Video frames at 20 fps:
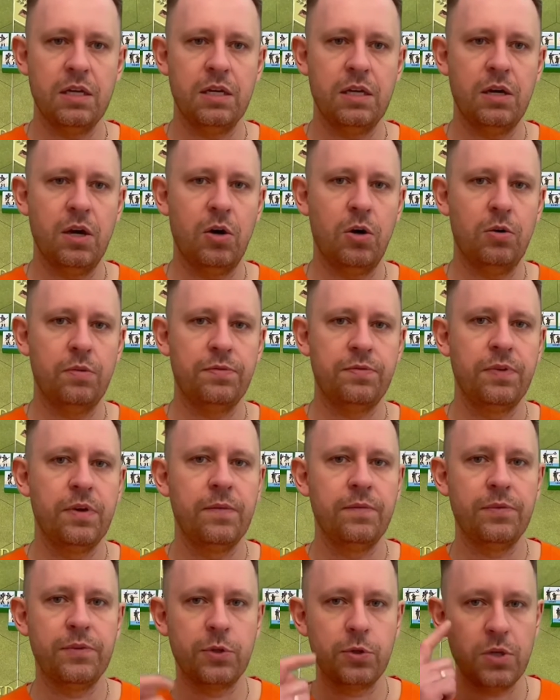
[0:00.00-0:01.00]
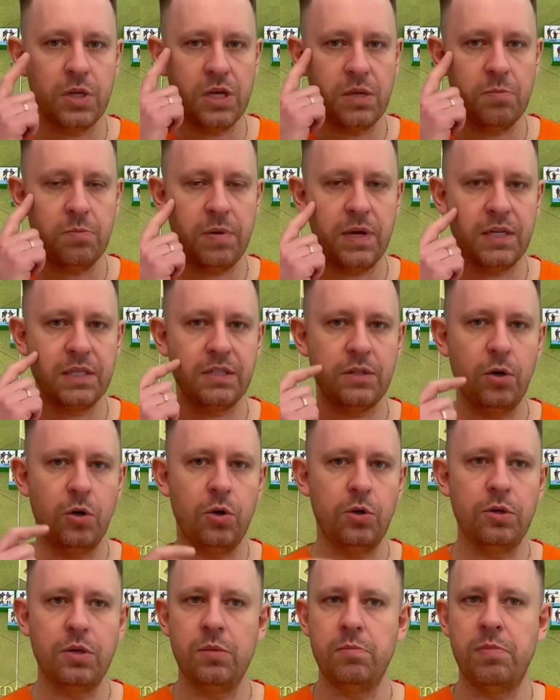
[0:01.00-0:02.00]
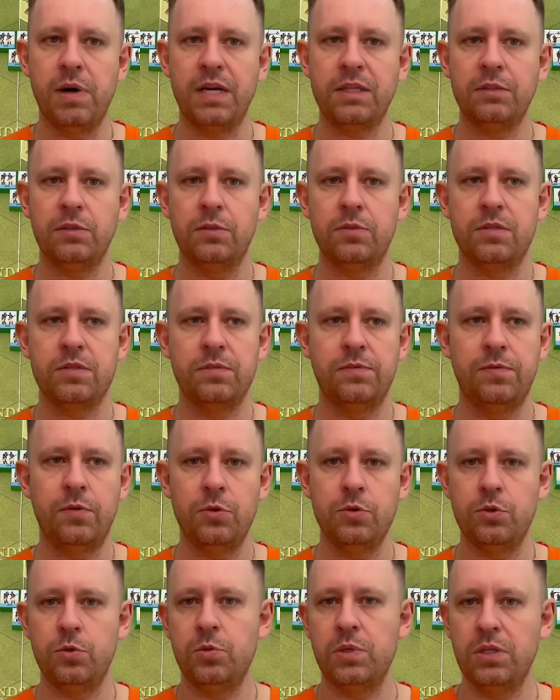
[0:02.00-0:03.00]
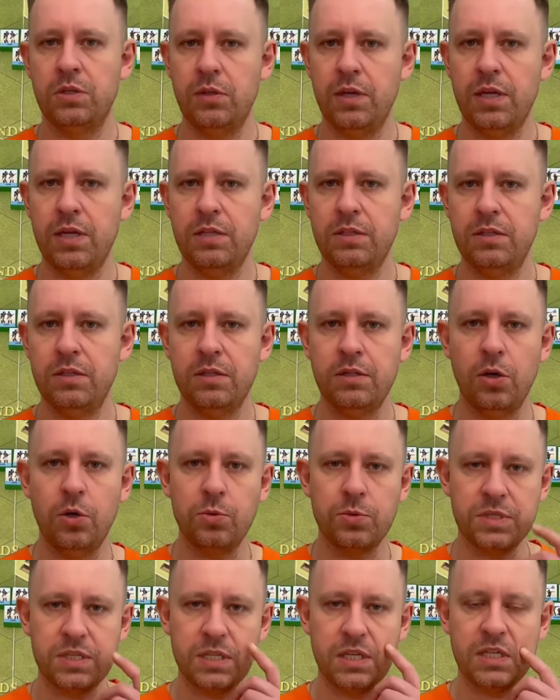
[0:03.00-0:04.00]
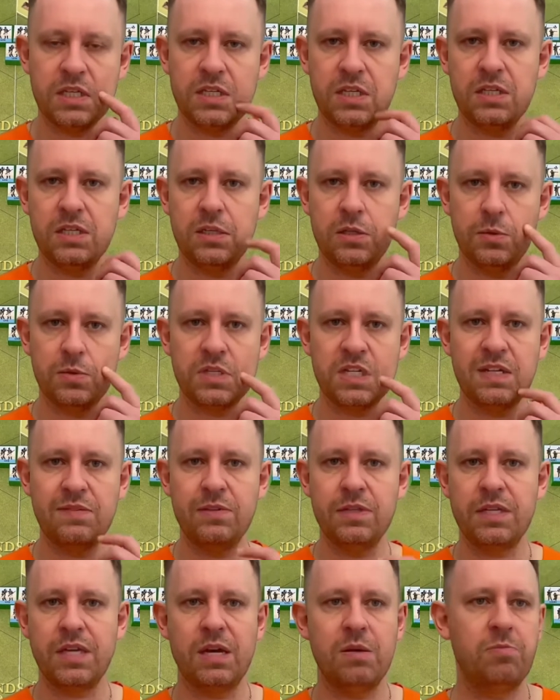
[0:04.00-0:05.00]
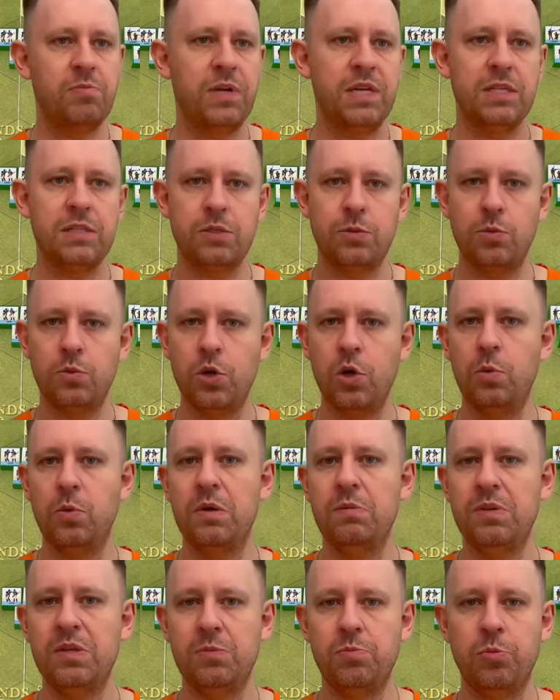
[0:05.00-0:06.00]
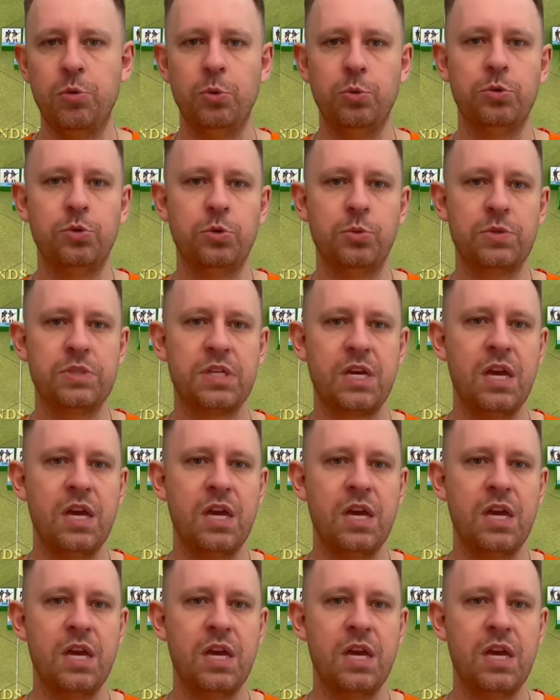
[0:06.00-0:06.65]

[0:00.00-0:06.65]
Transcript: of their impact on battles fought during the 1806-1807 campaign, so Gołymin, Półtusk,